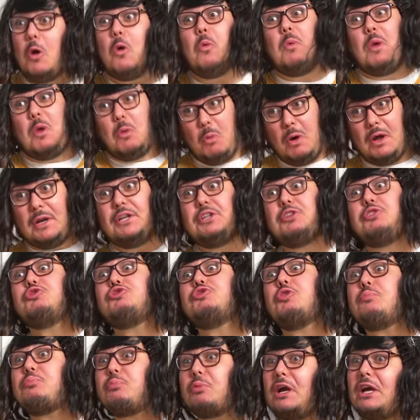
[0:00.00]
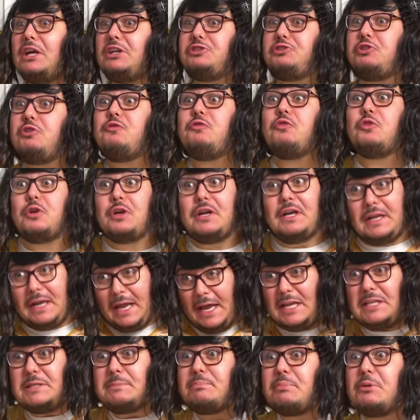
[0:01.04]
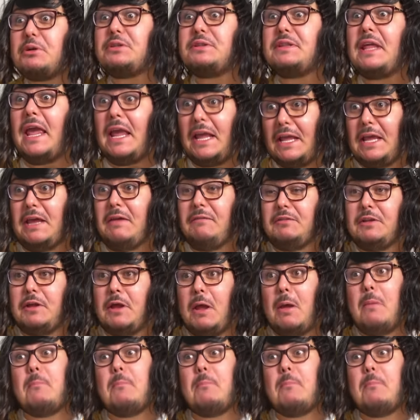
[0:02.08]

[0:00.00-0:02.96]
we wanted to surprise you for a nice birthday gift,